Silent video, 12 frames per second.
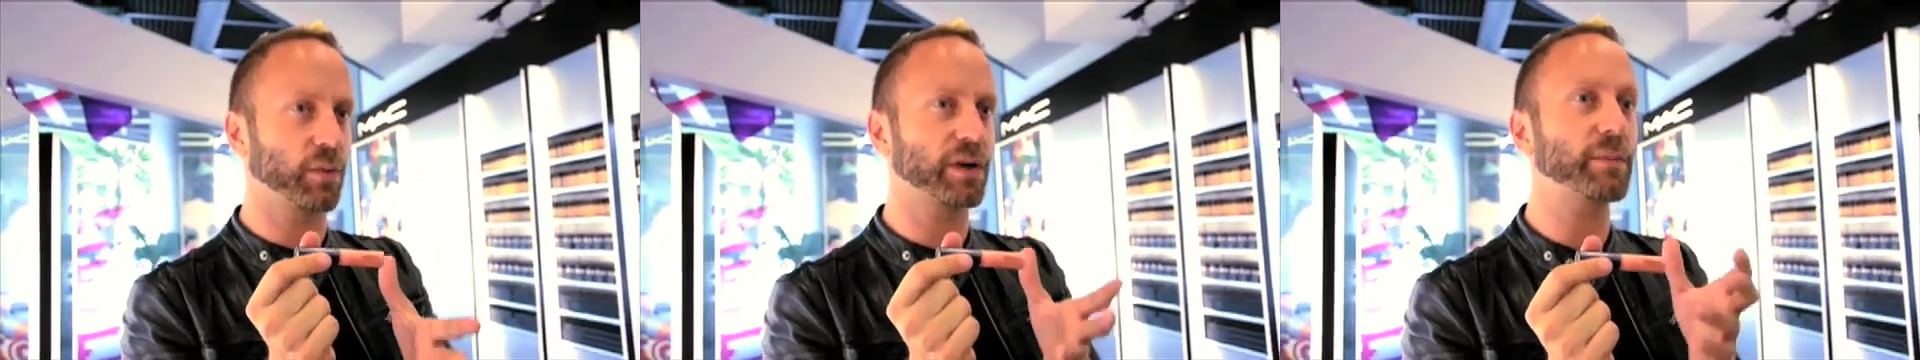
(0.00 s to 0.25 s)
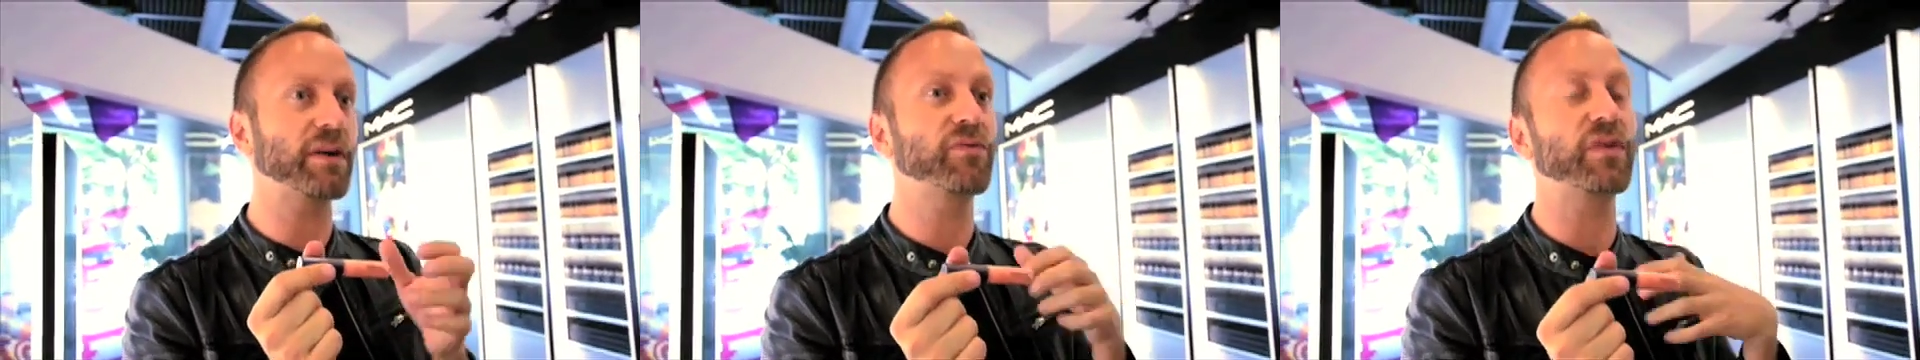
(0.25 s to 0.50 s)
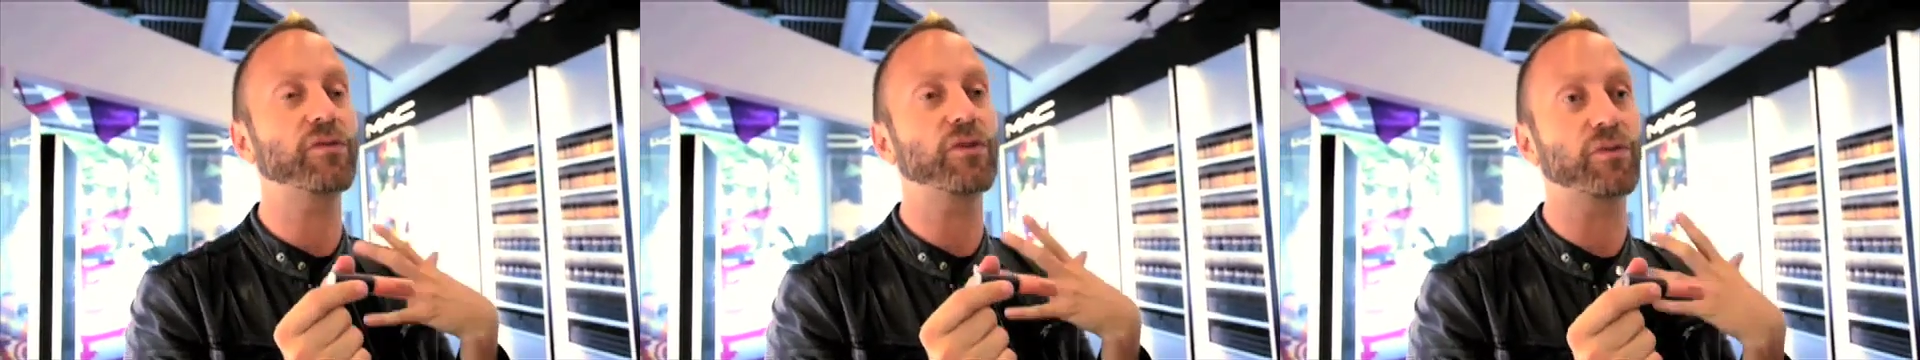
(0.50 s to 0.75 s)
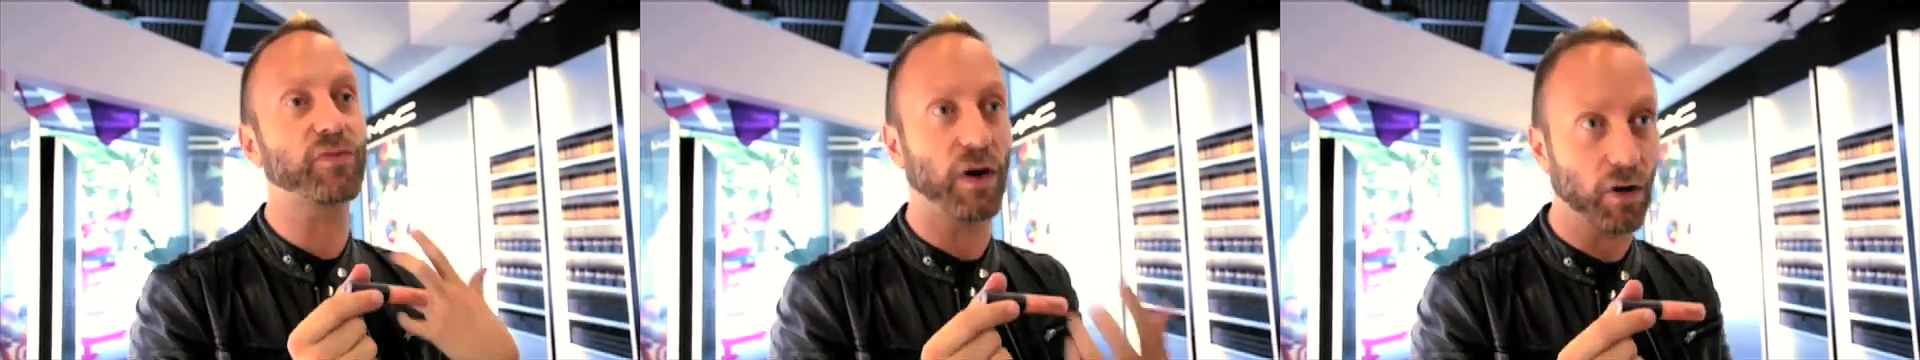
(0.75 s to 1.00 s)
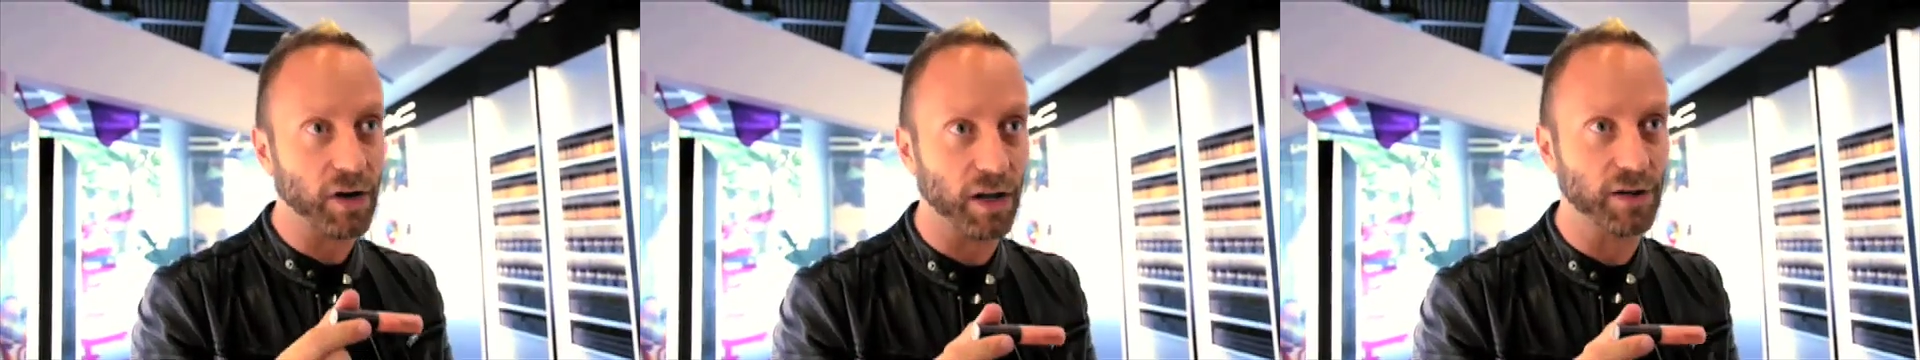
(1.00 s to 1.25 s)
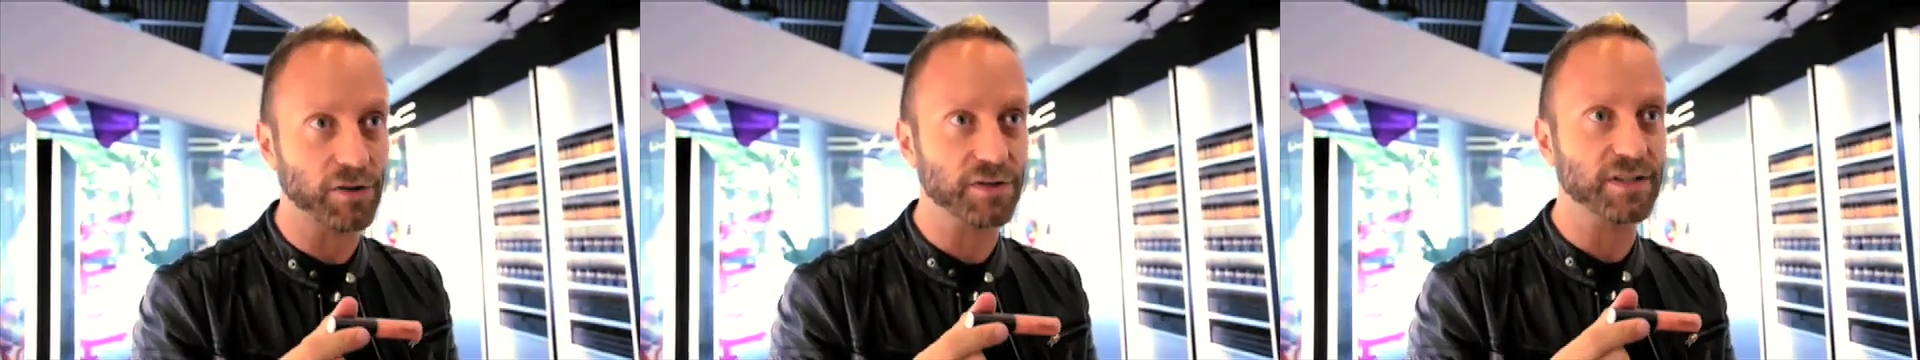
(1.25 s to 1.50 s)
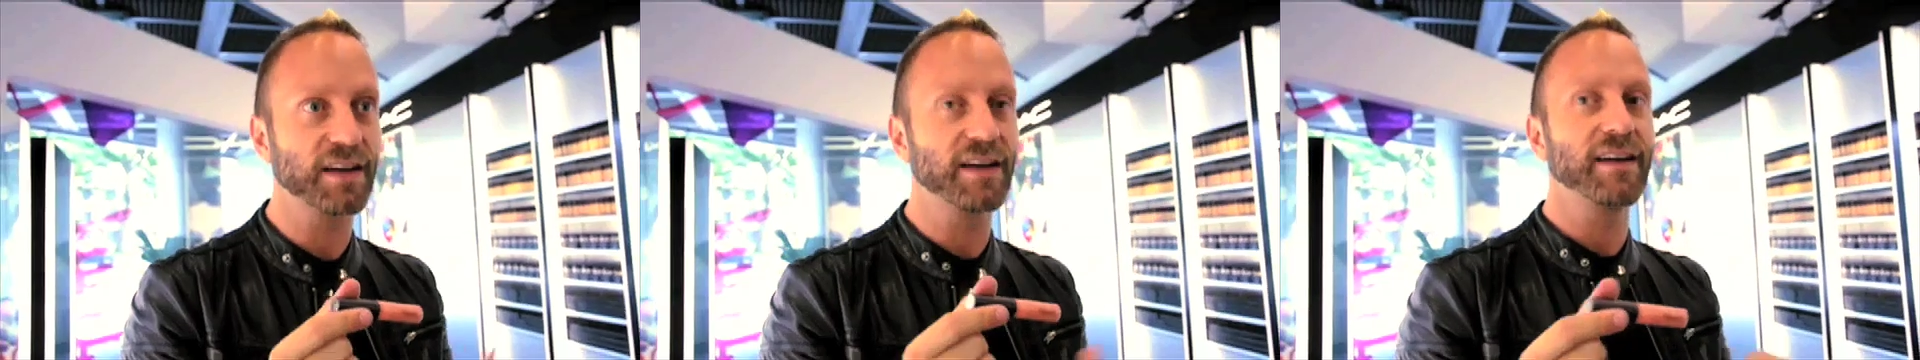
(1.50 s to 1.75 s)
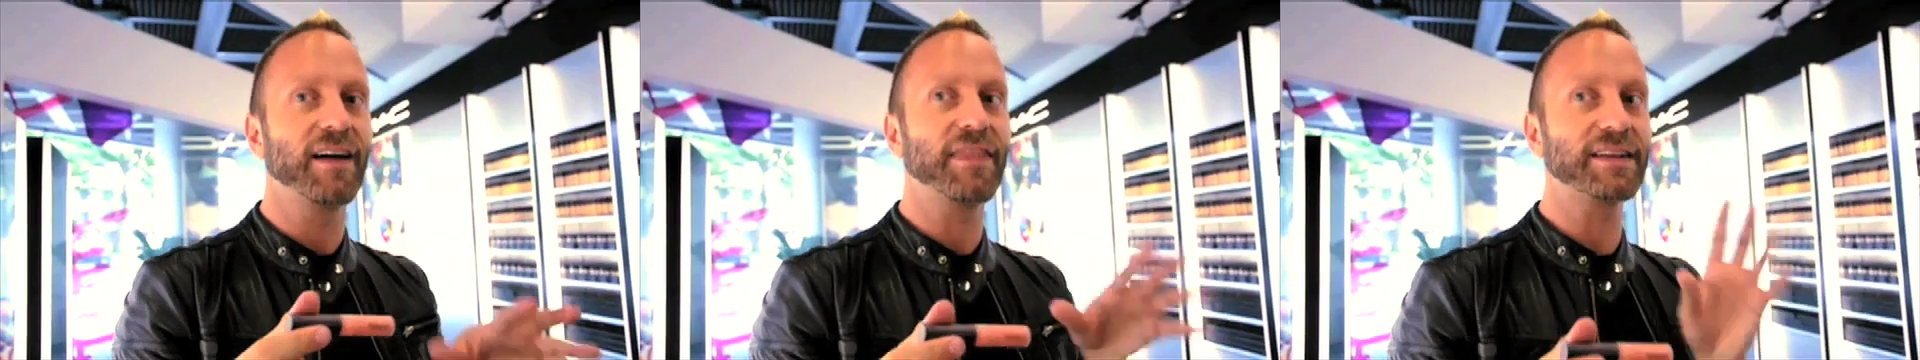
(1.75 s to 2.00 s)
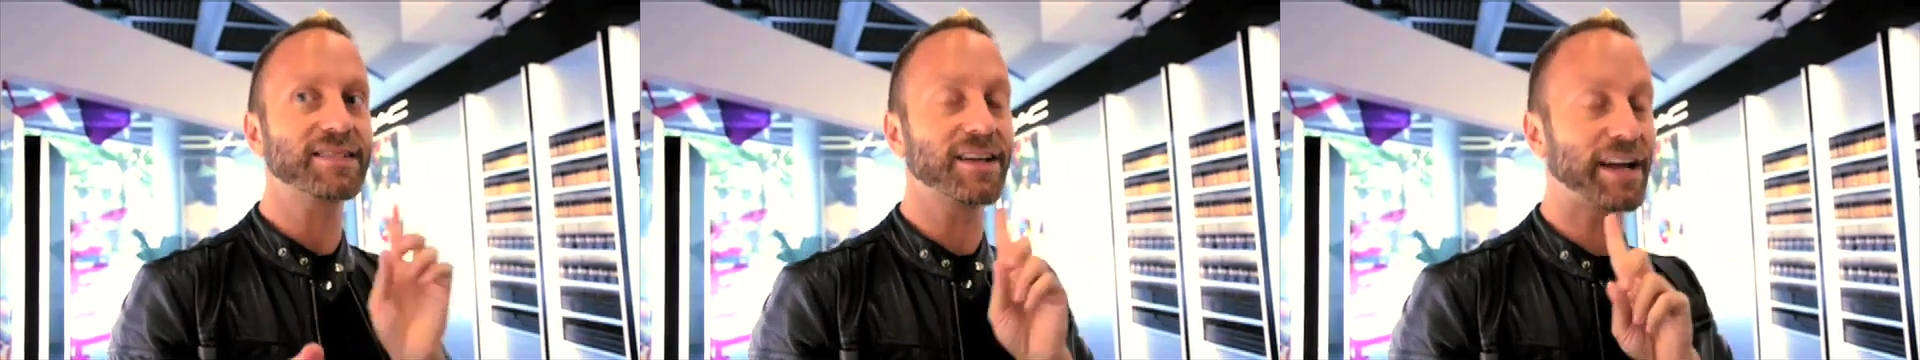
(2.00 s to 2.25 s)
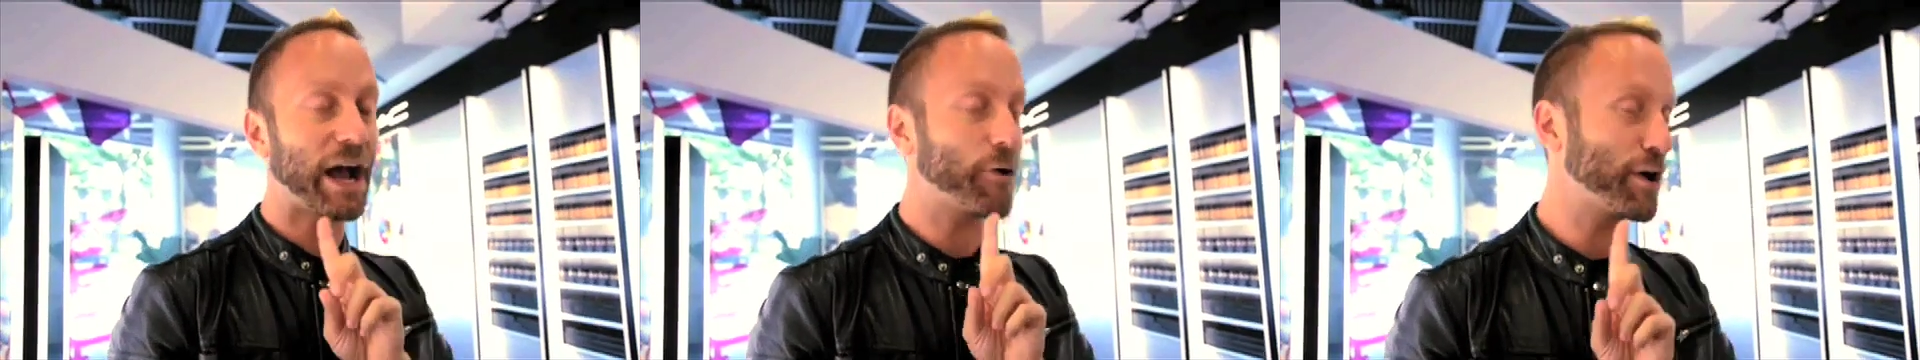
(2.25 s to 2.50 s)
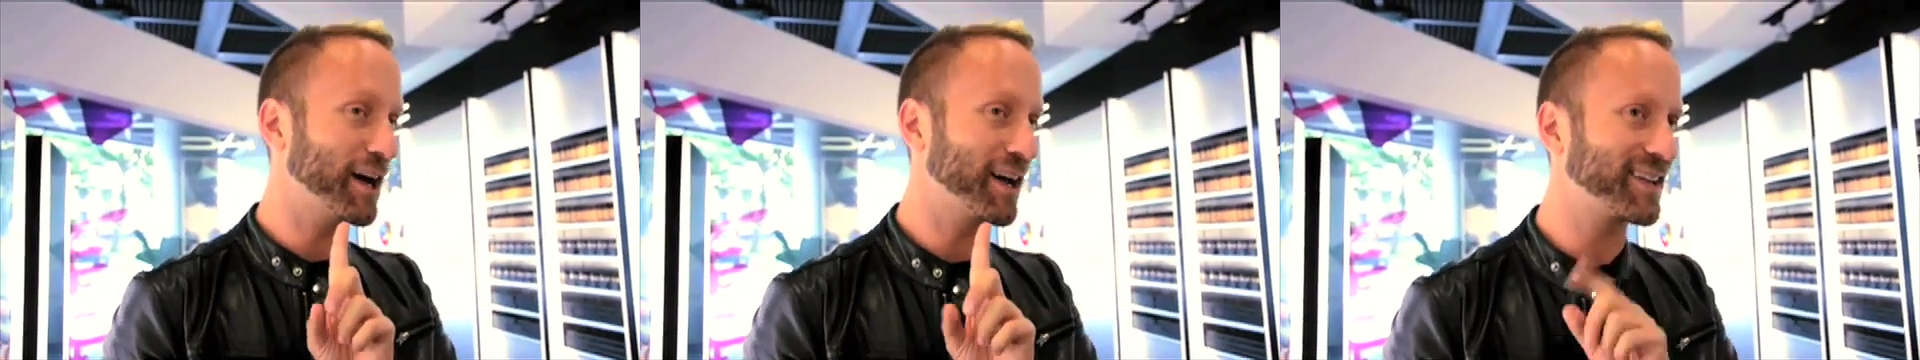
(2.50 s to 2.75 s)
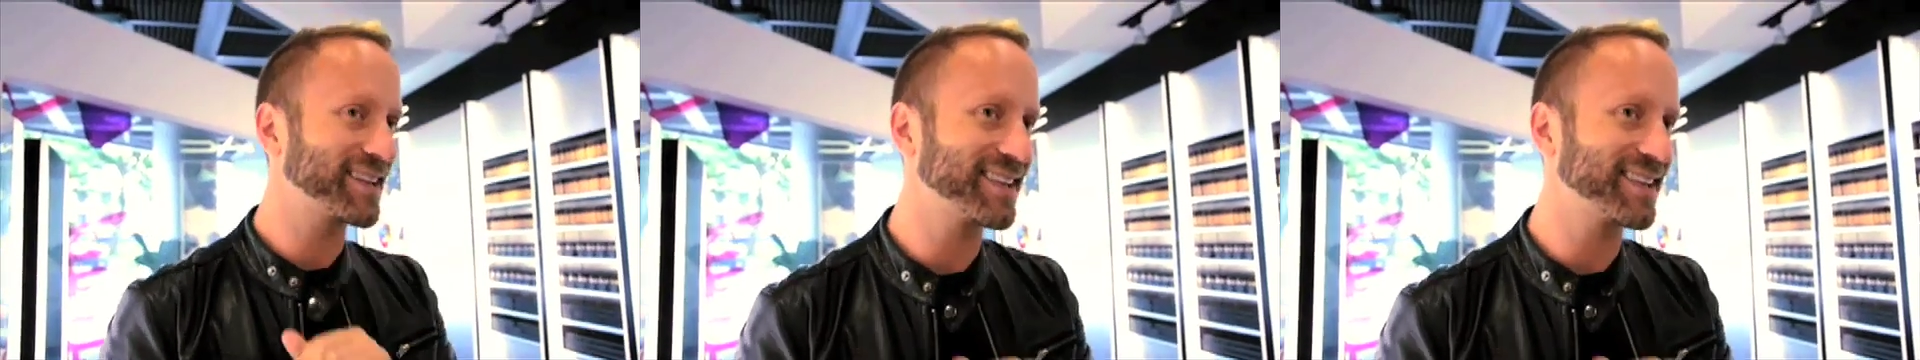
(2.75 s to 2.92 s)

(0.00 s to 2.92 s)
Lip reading: One of my favorite fall colors that's not out yet,